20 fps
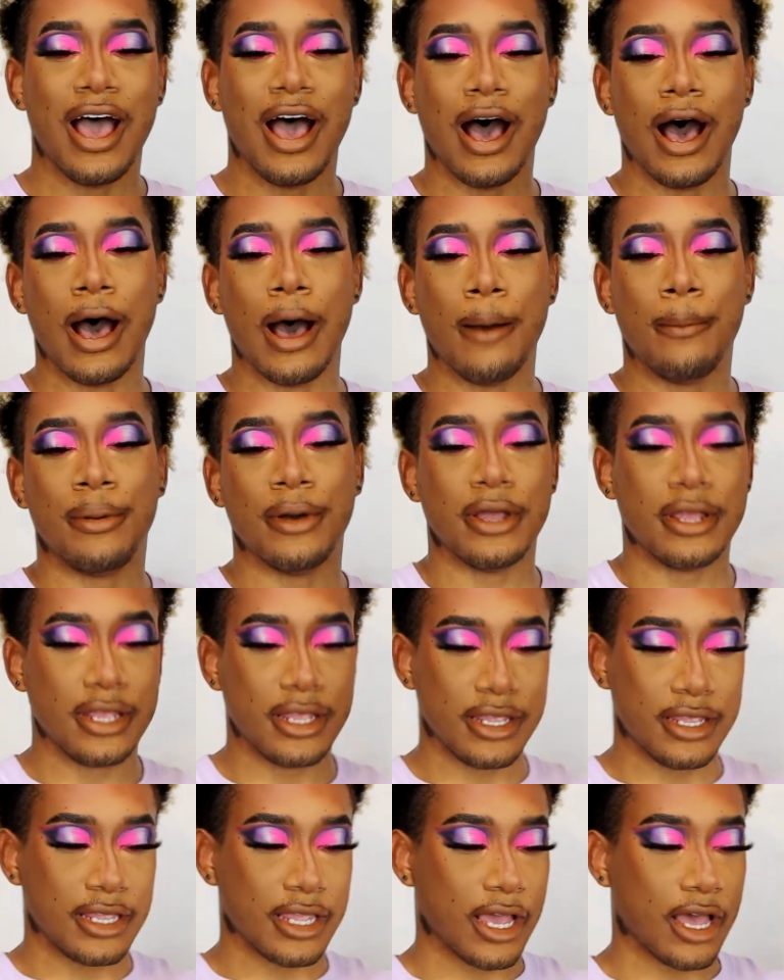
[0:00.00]

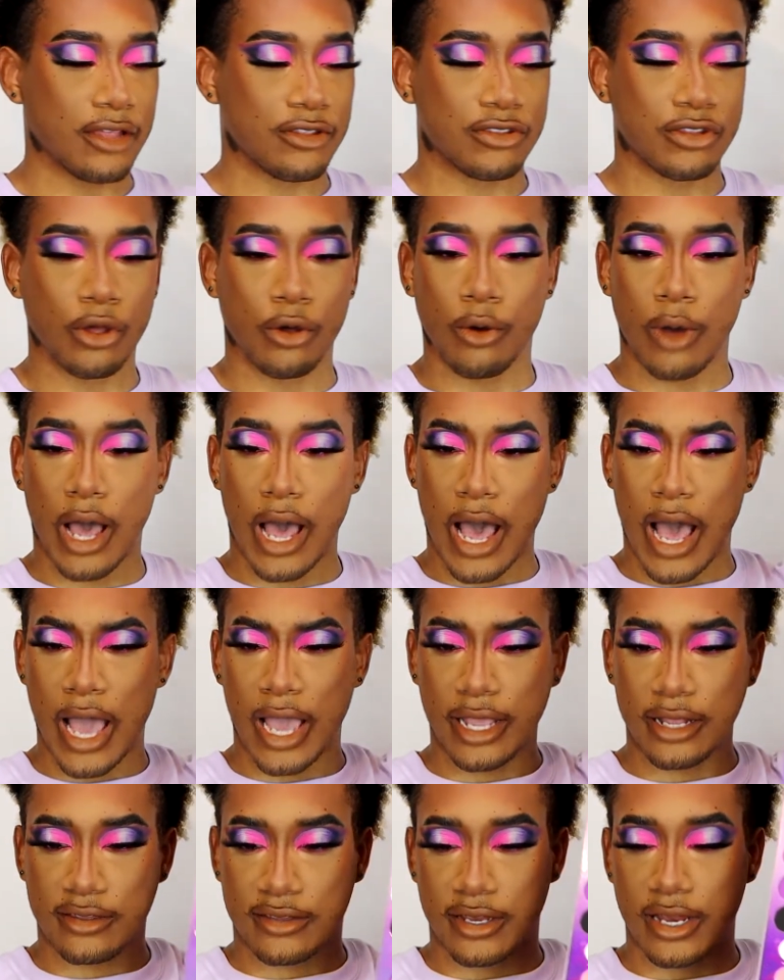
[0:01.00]
But yeah, so
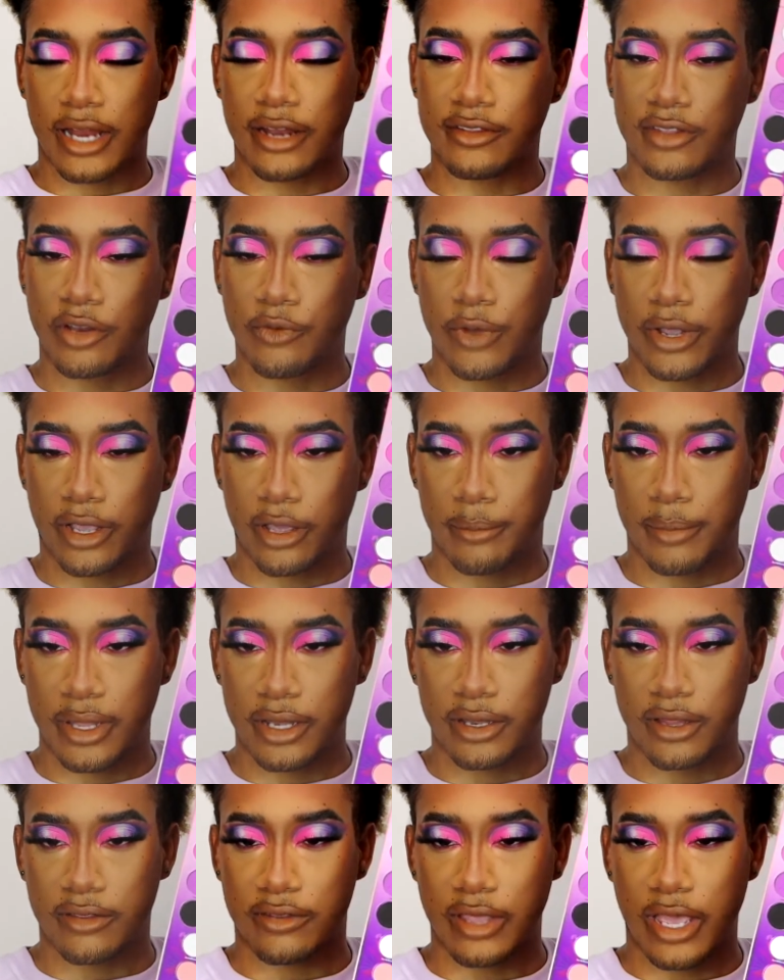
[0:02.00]
I 10 out of 10
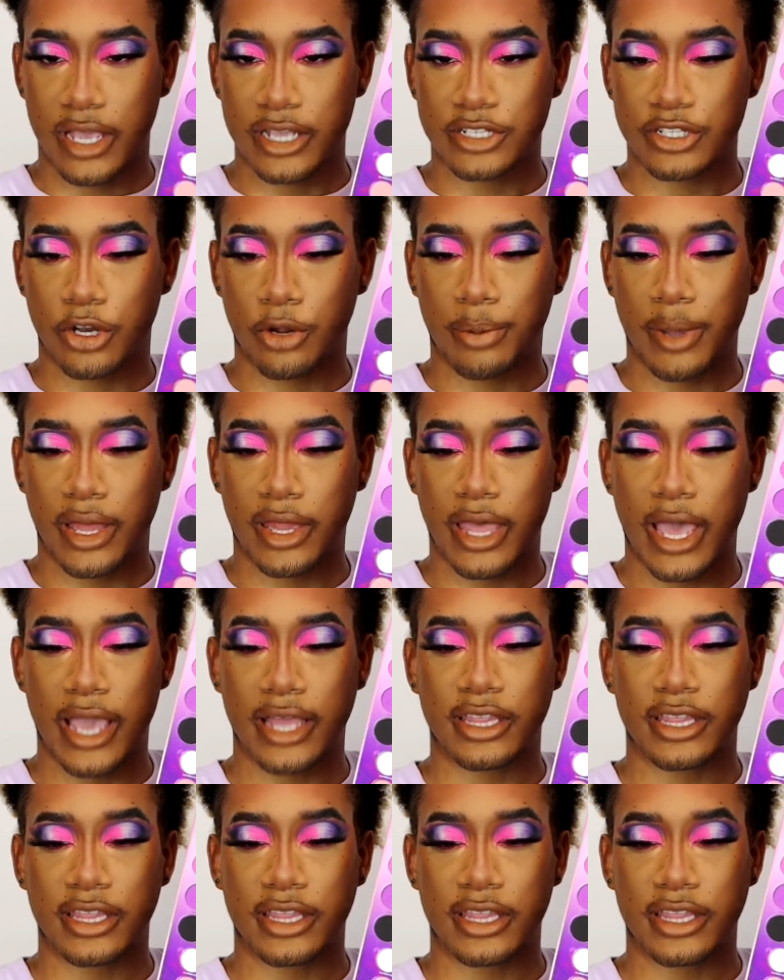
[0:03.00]
recommend this eyeshadow palette.